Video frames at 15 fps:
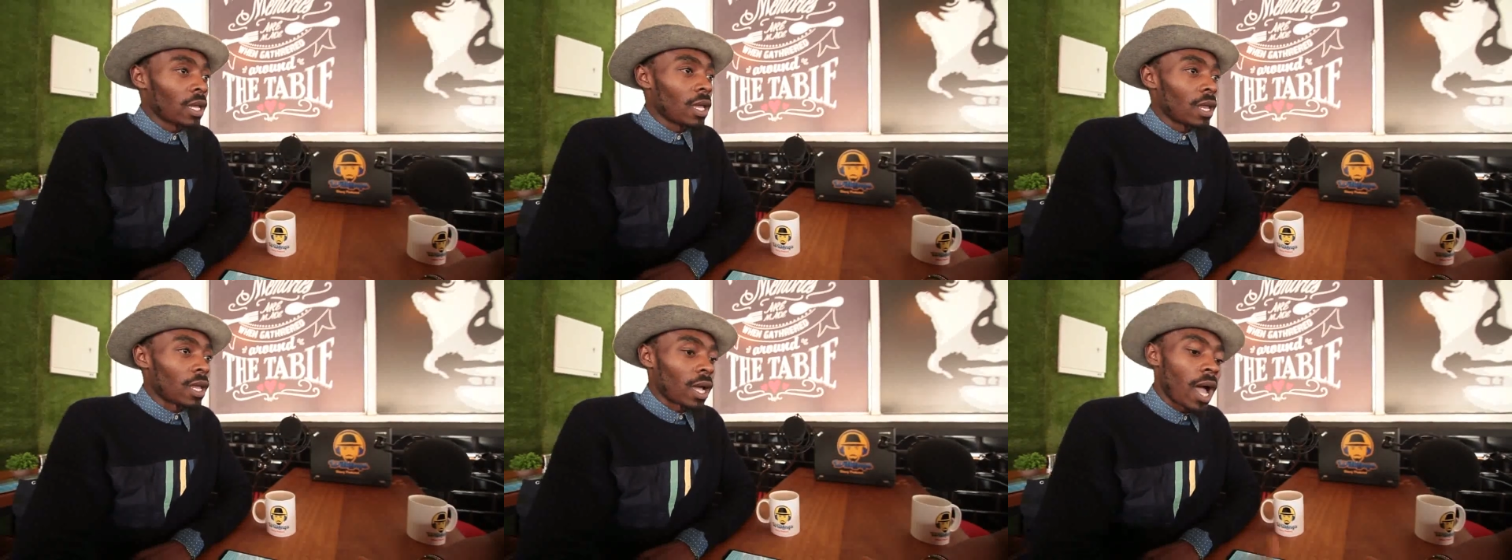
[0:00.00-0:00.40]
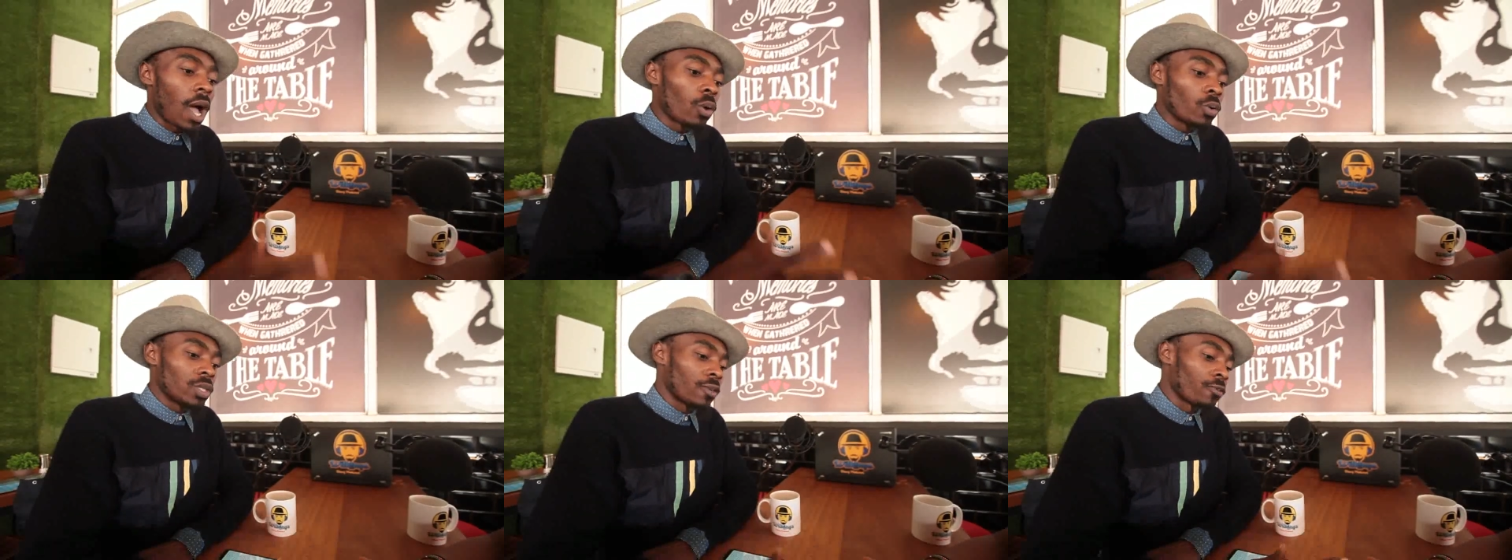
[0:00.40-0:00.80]
Like,
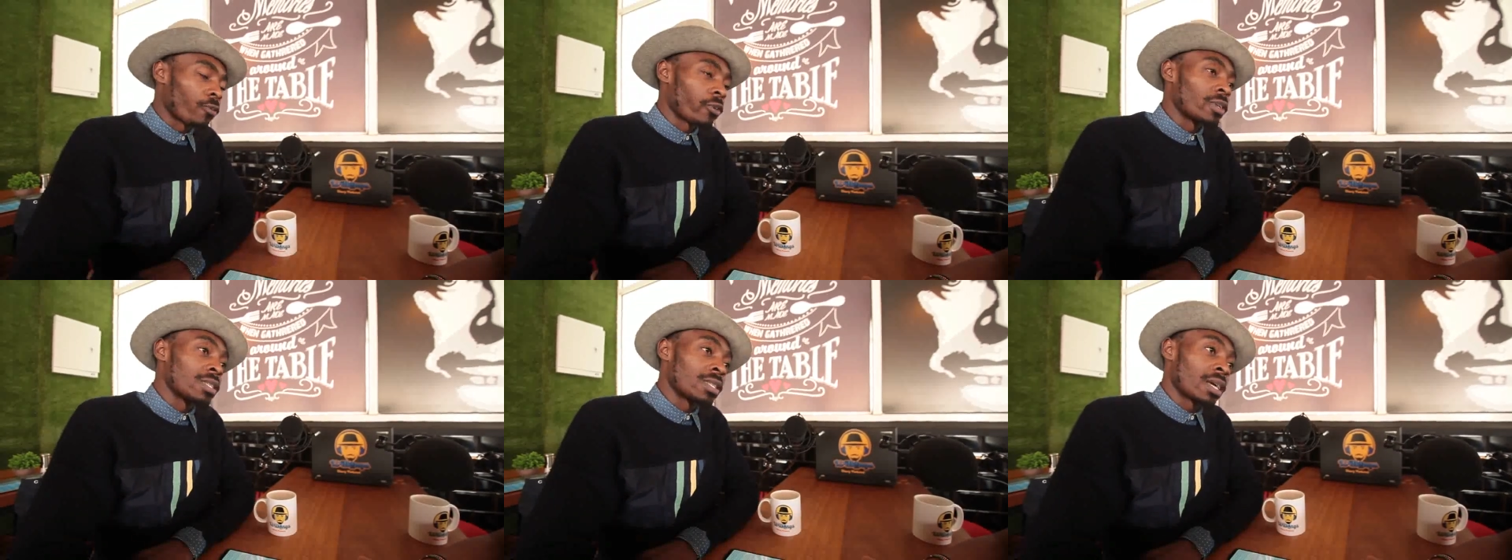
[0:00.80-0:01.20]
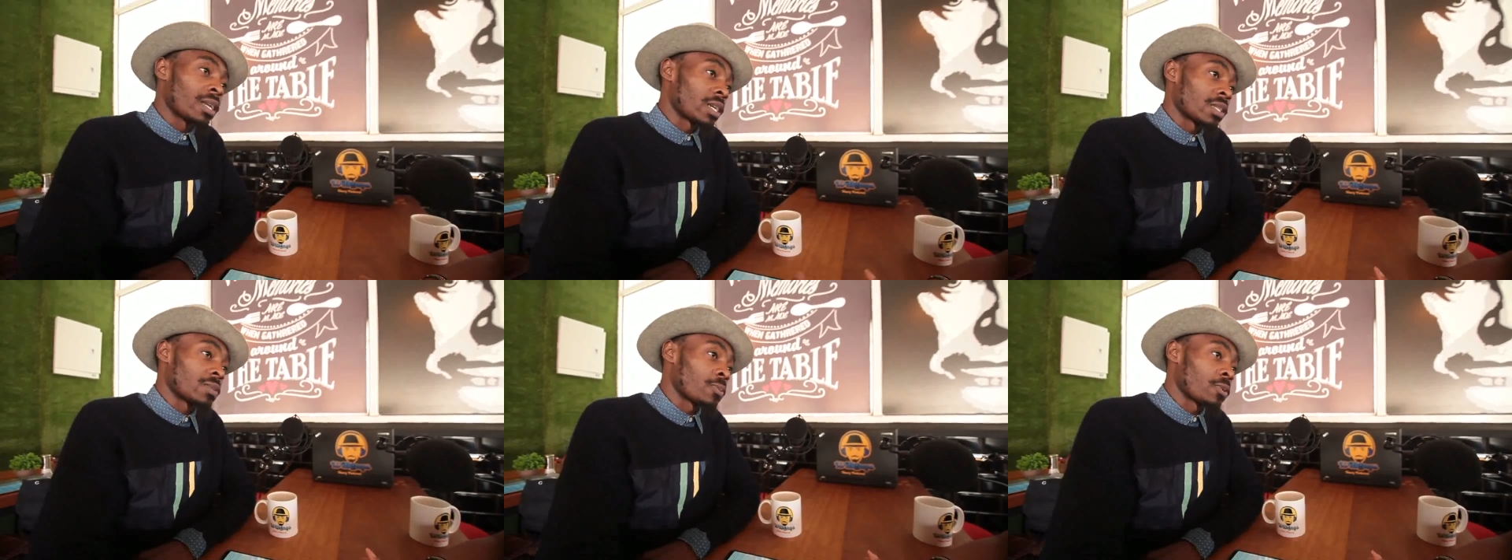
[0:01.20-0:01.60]
how different is that
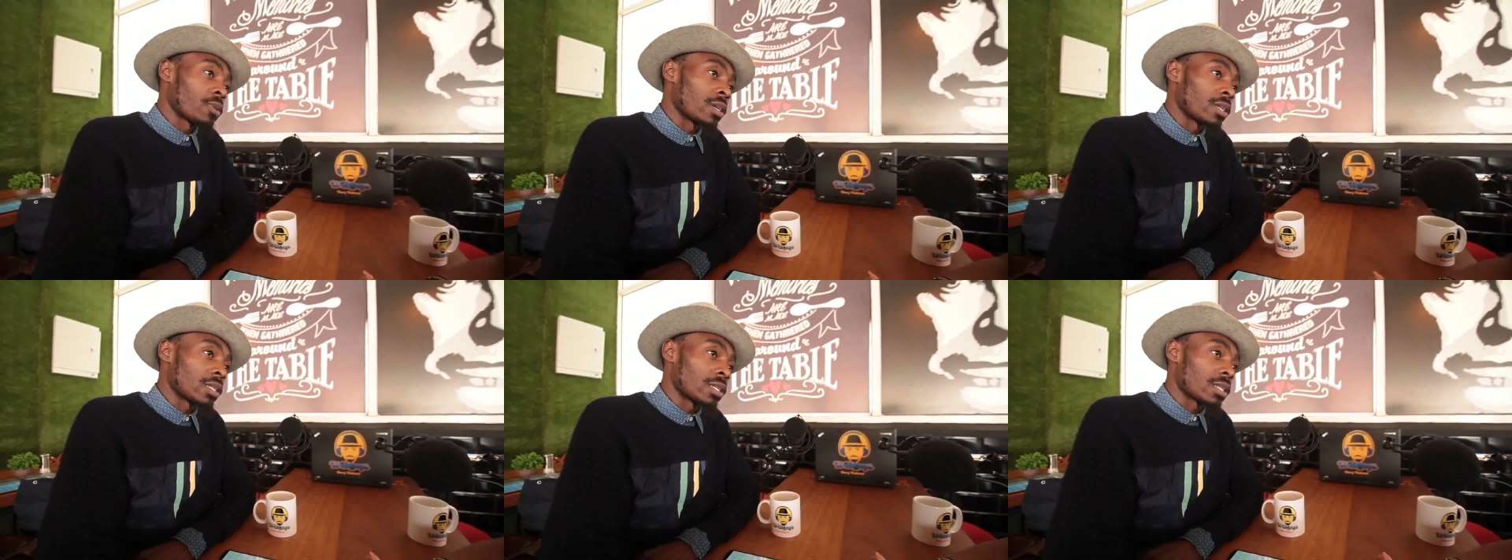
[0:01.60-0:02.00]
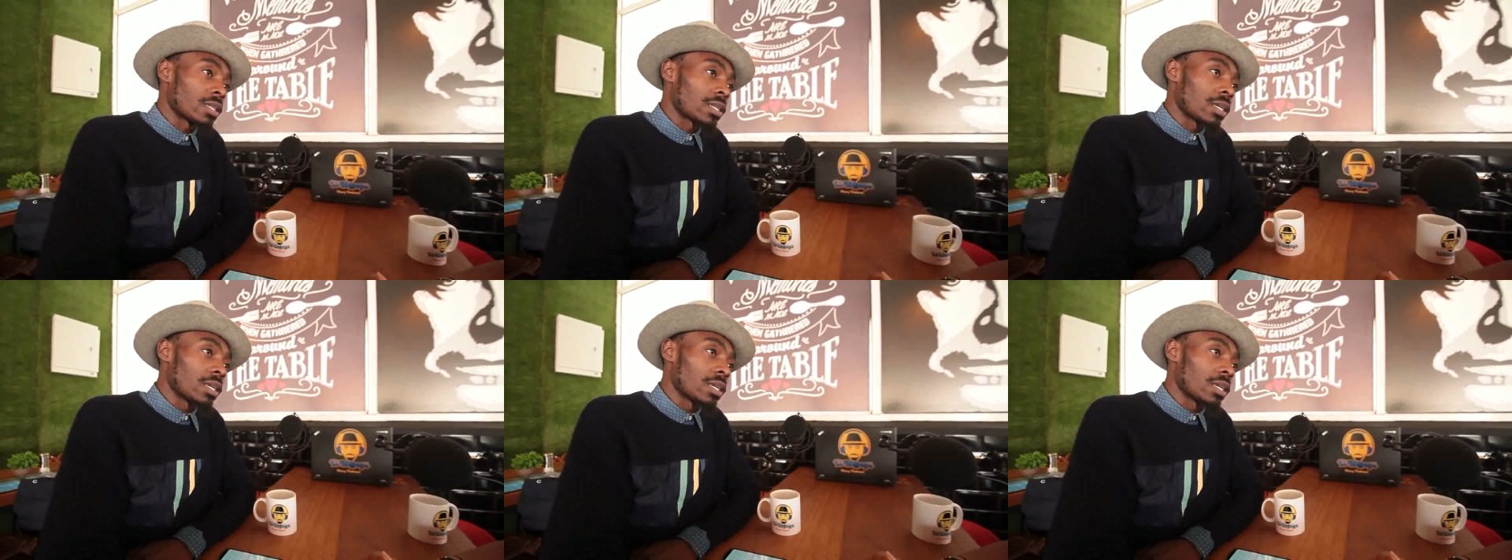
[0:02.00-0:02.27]
experience?